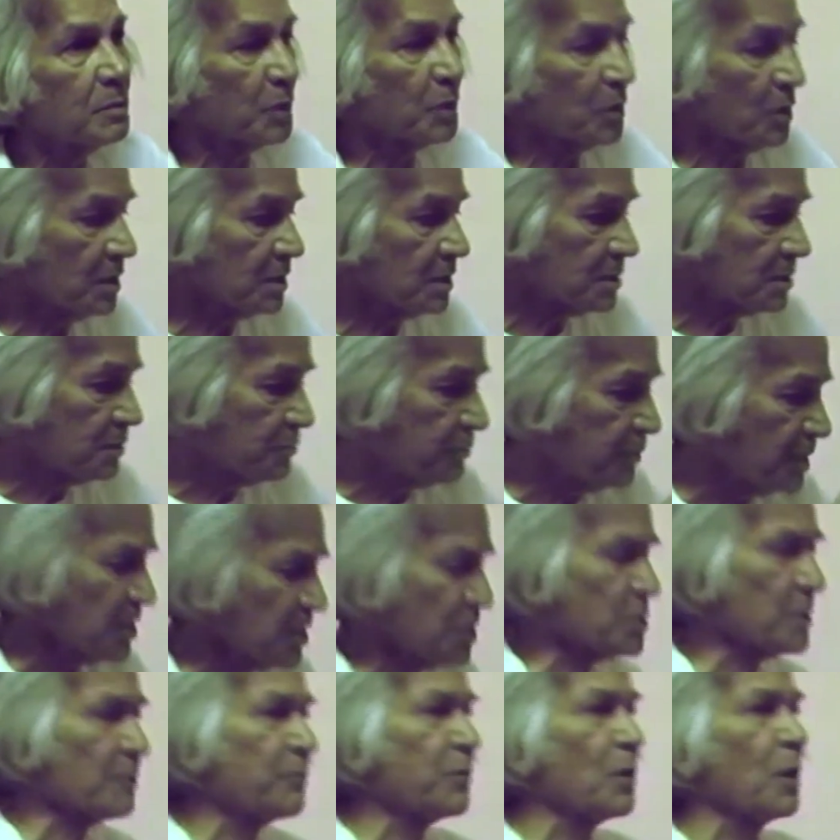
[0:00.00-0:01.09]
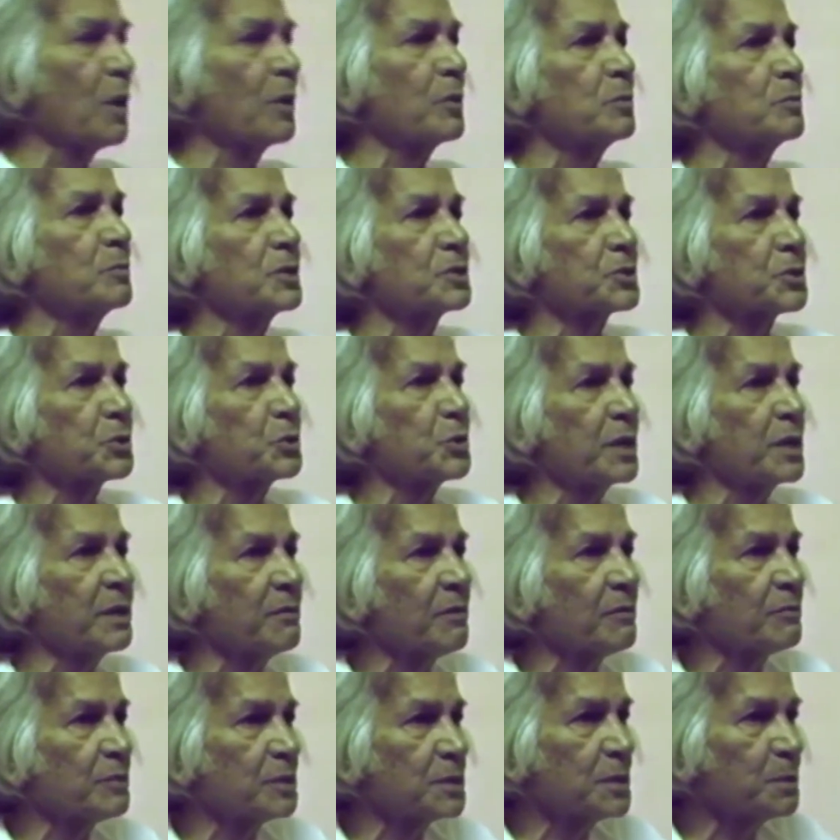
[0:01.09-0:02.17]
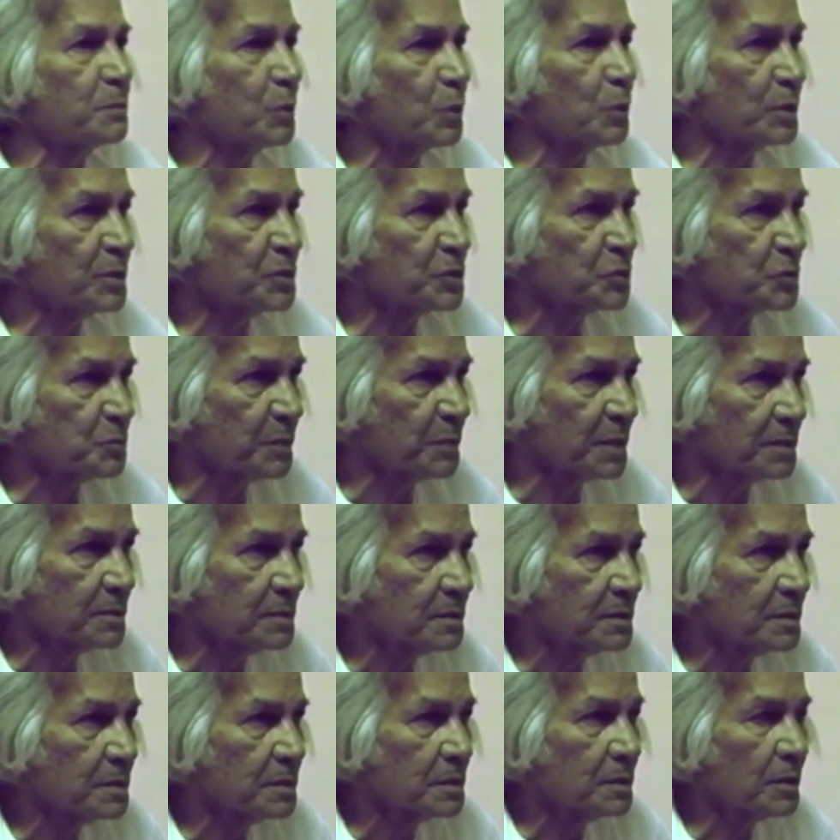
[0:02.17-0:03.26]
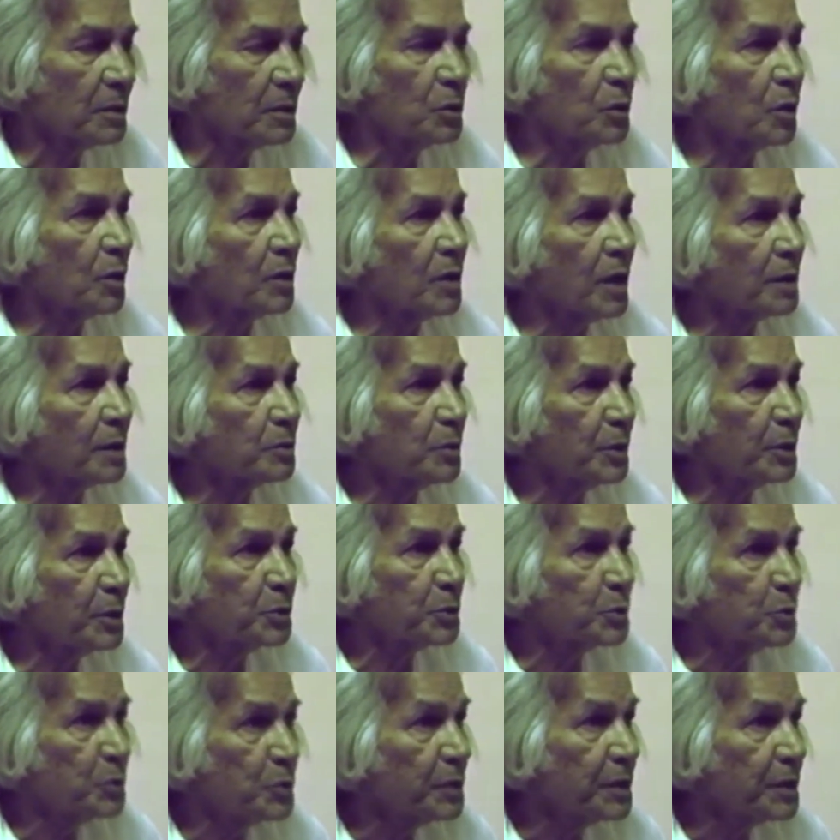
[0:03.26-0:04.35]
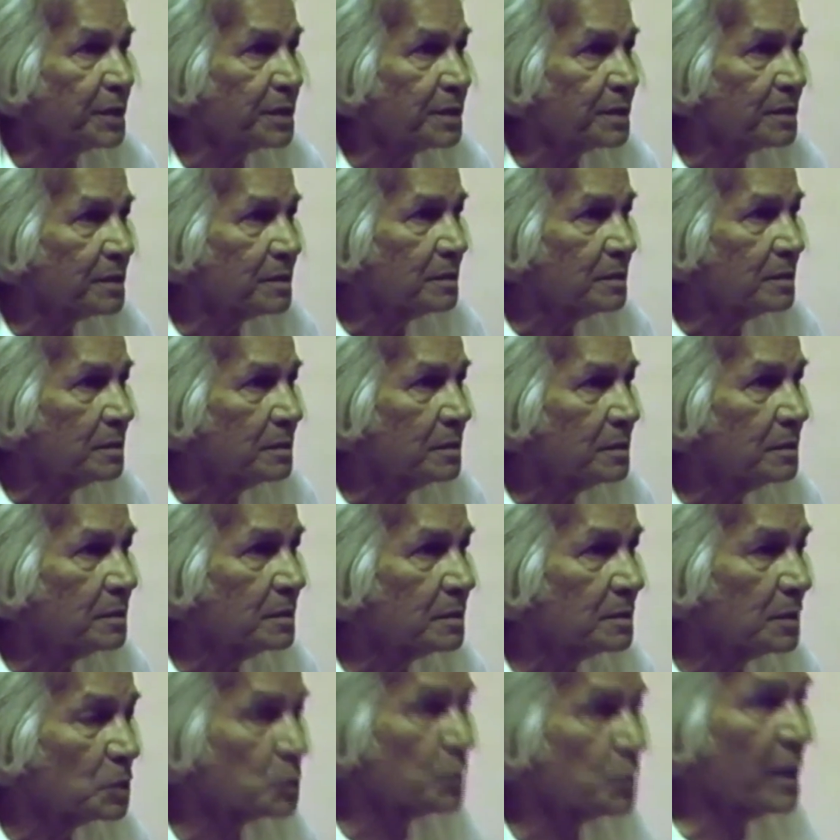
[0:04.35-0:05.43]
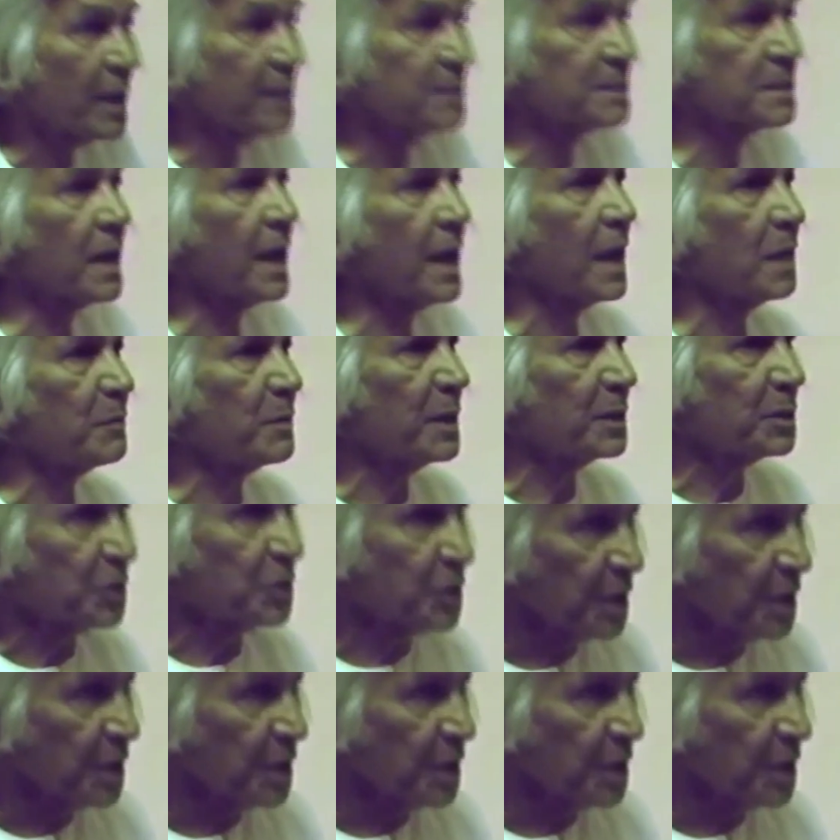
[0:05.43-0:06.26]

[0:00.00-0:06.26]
because first of all you must do away with the policeman. You are not going to do it. That's why I say I am a